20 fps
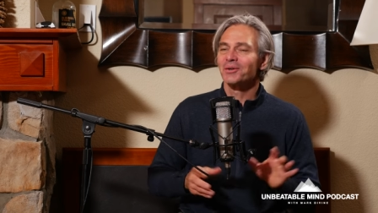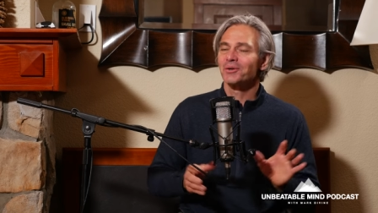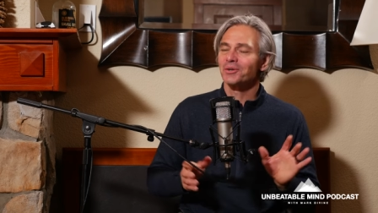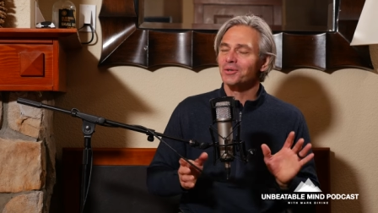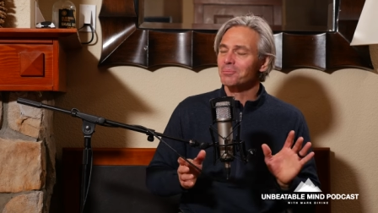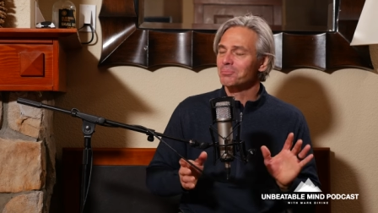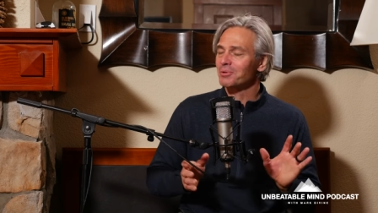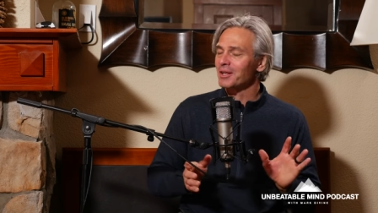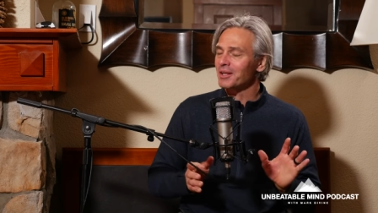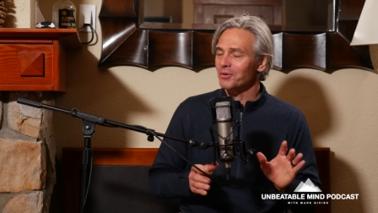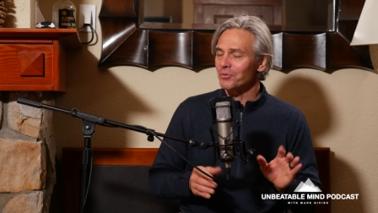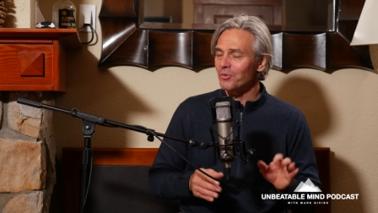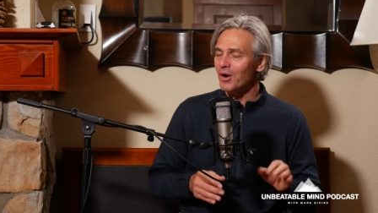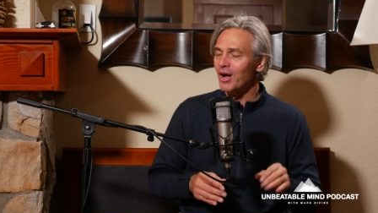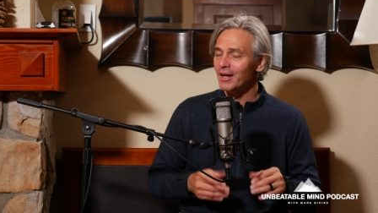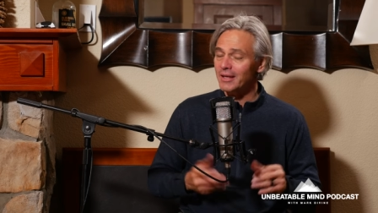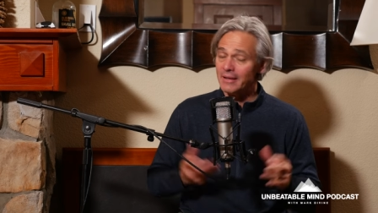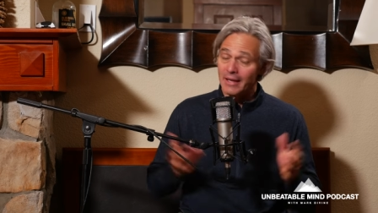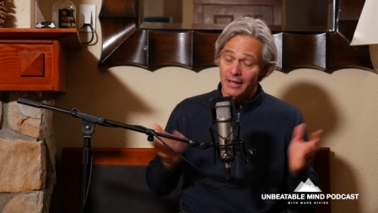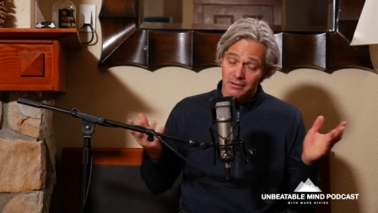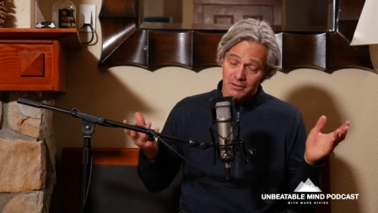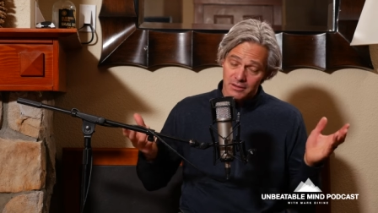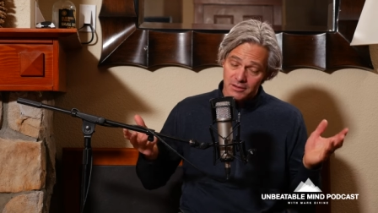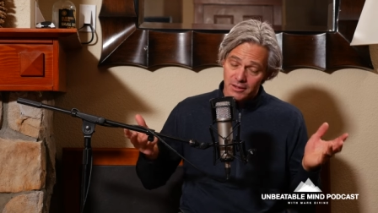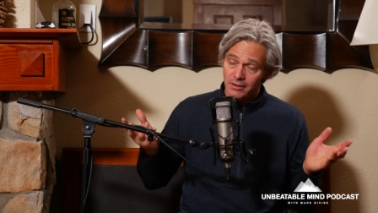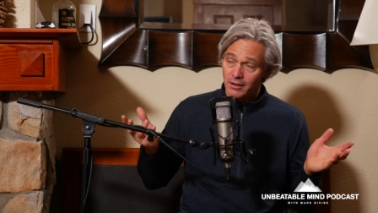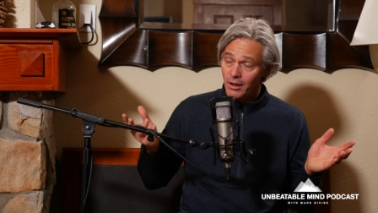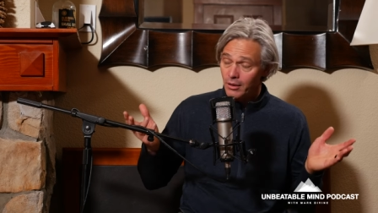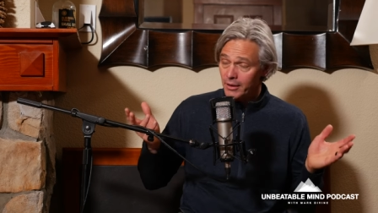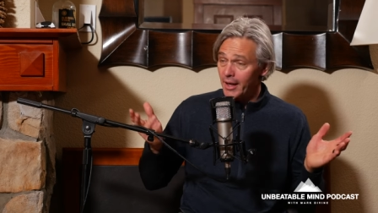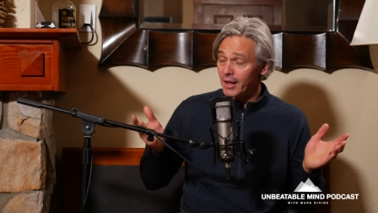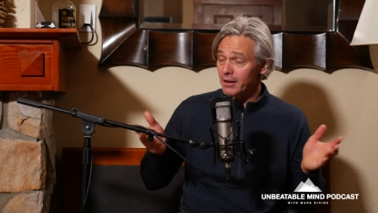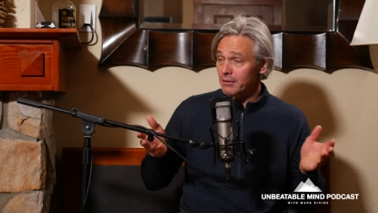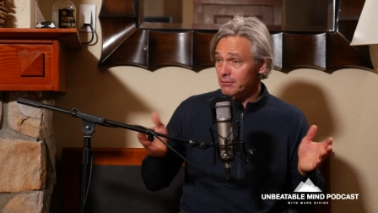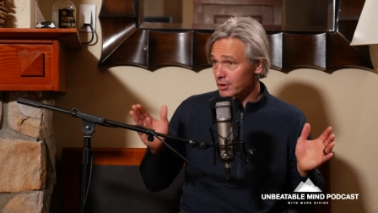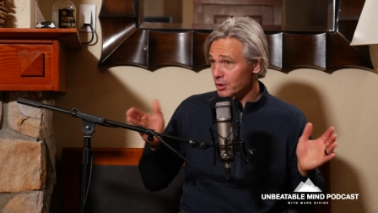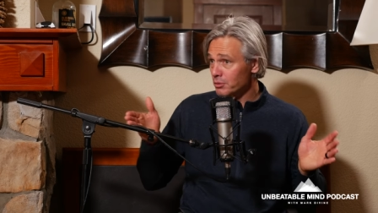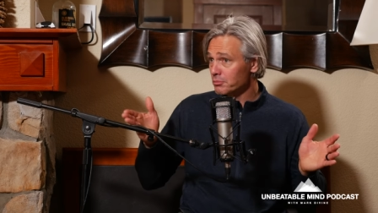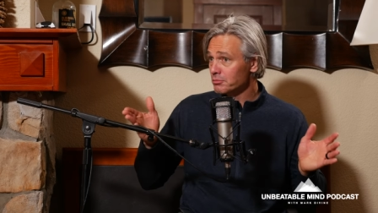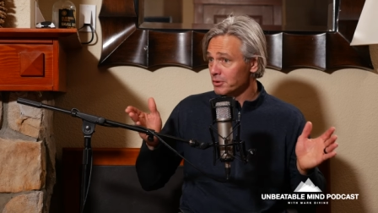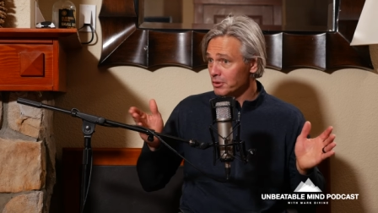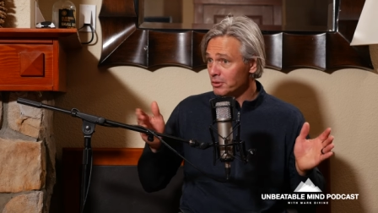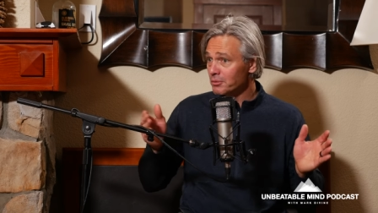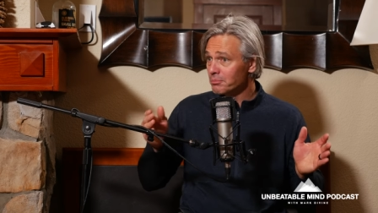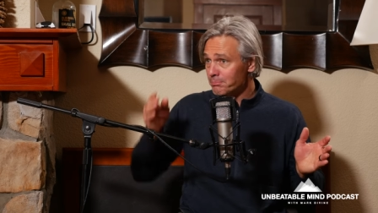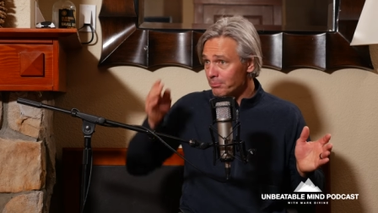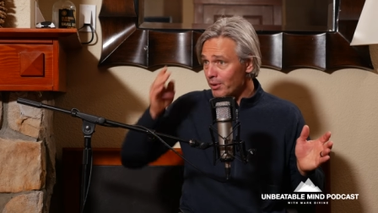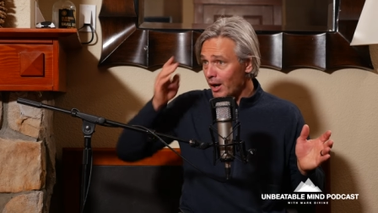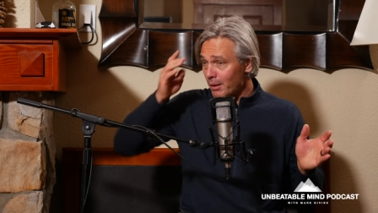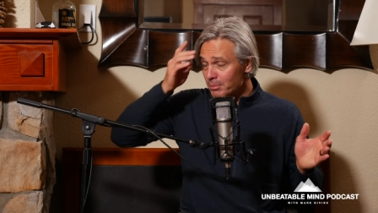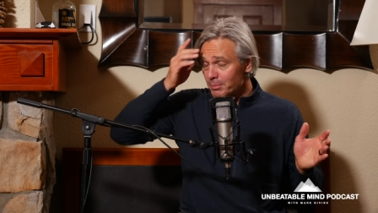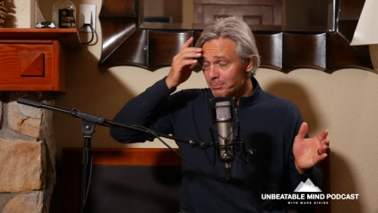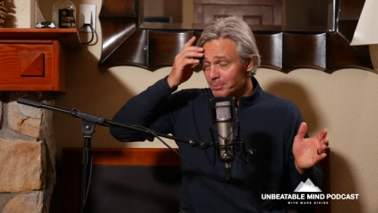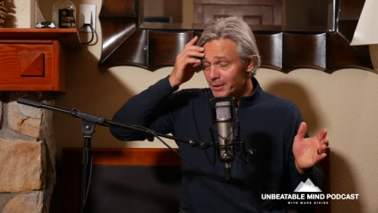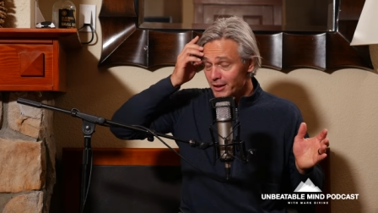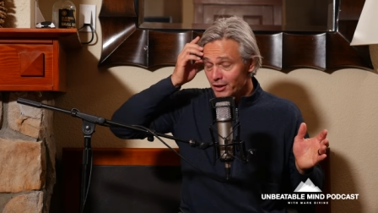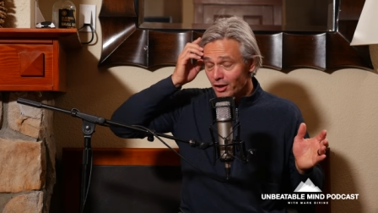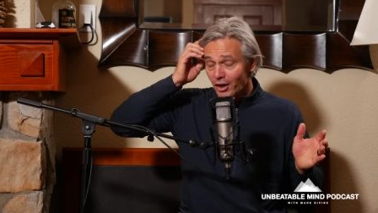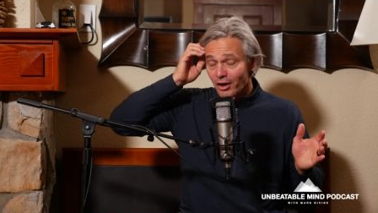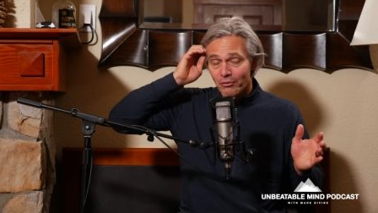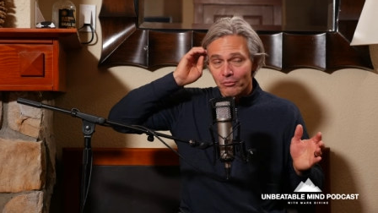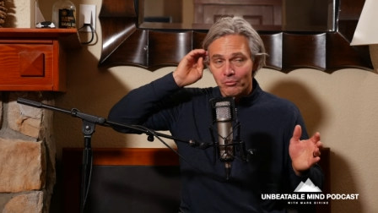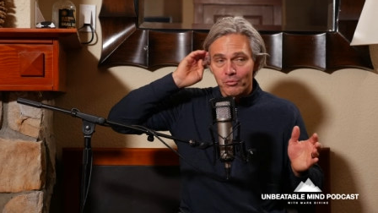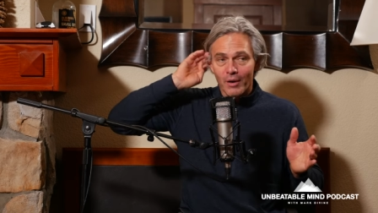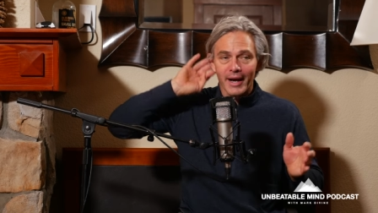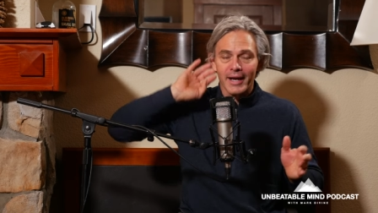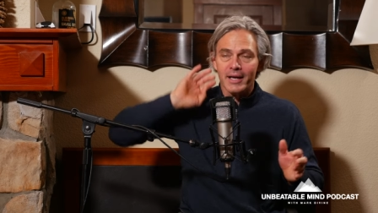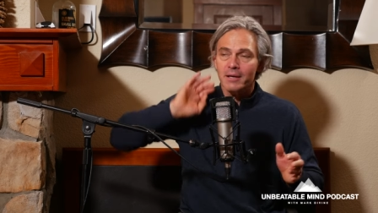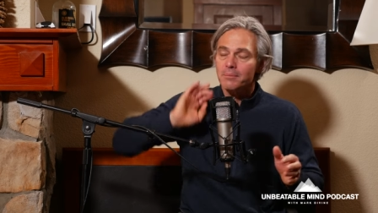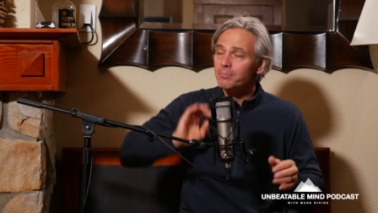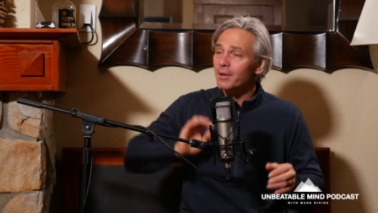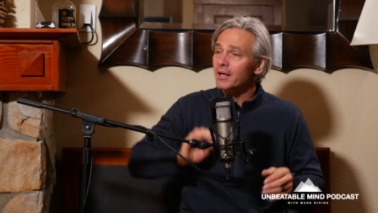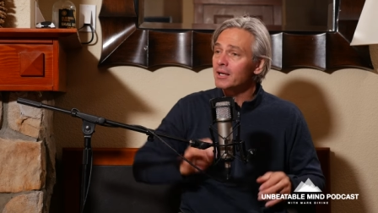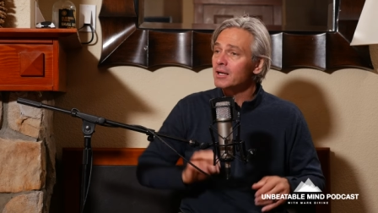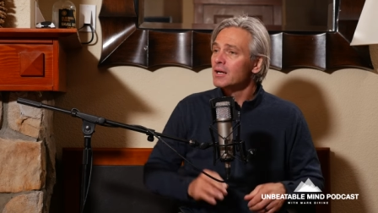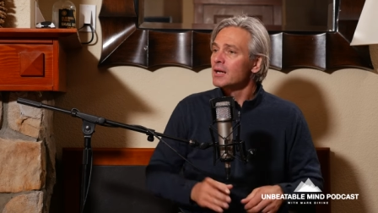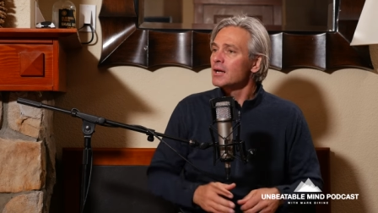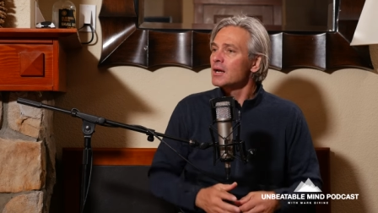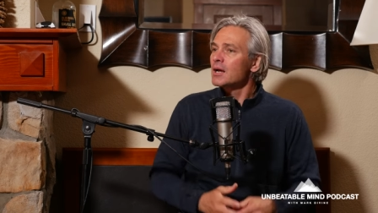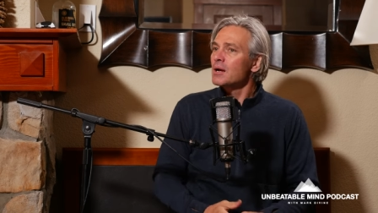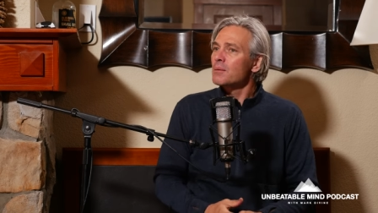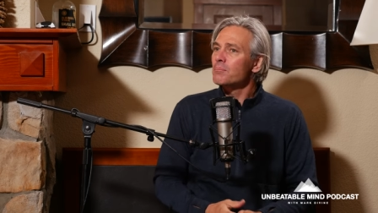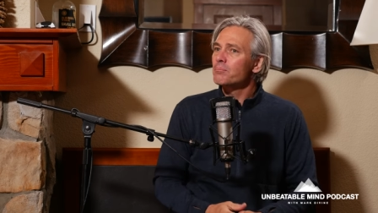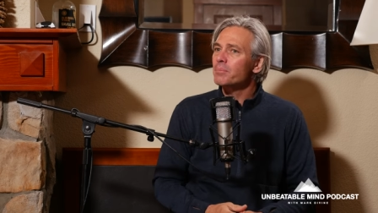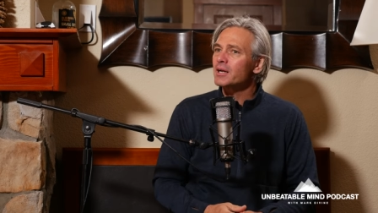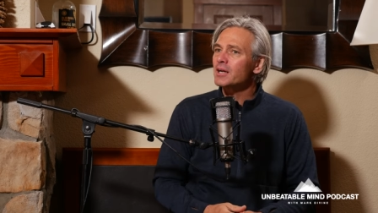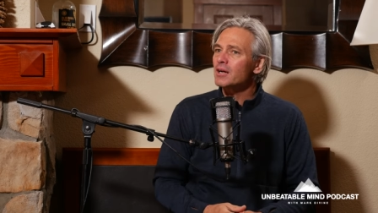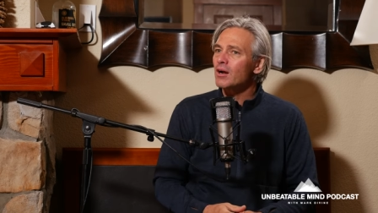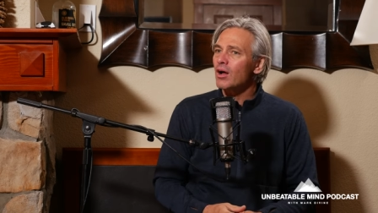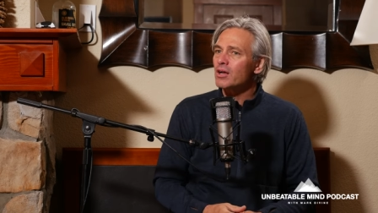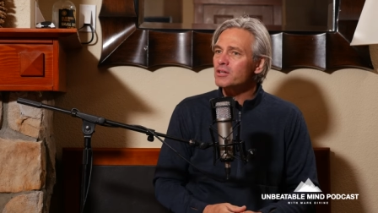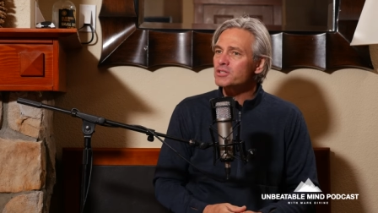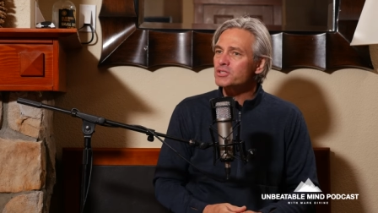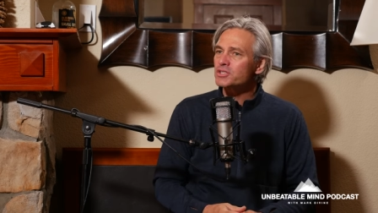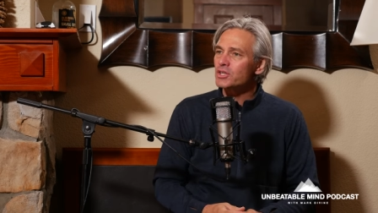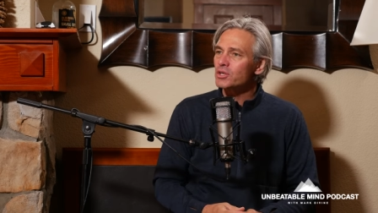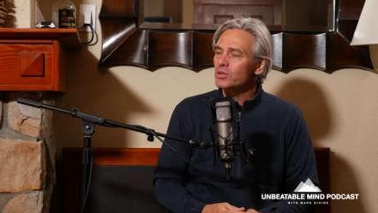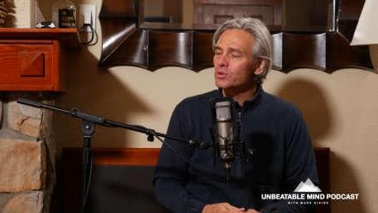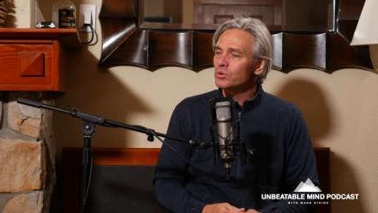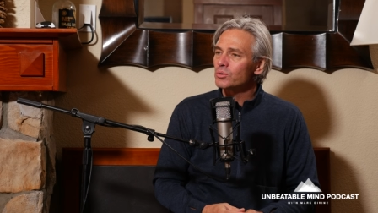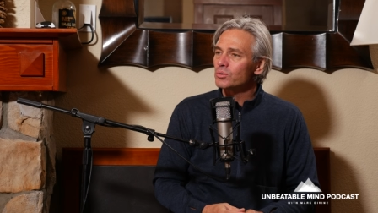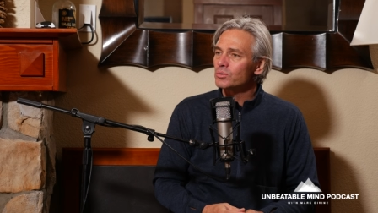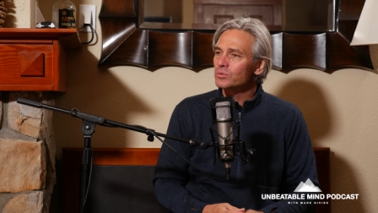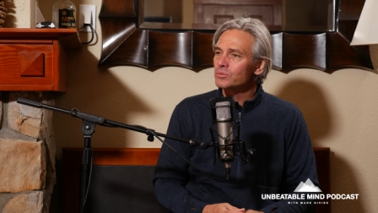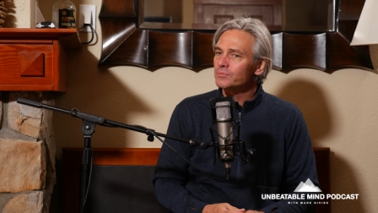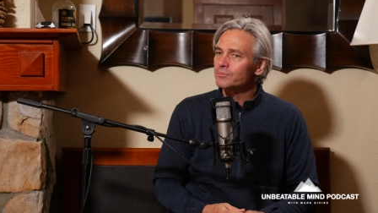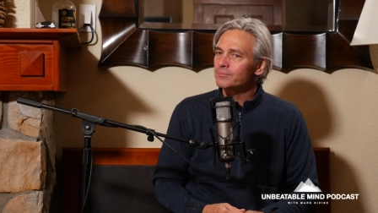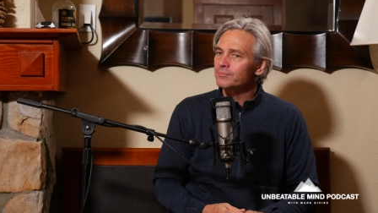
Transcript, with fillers: you are completely wrong in that, and it's like, okay, you you probably are right, but but it also,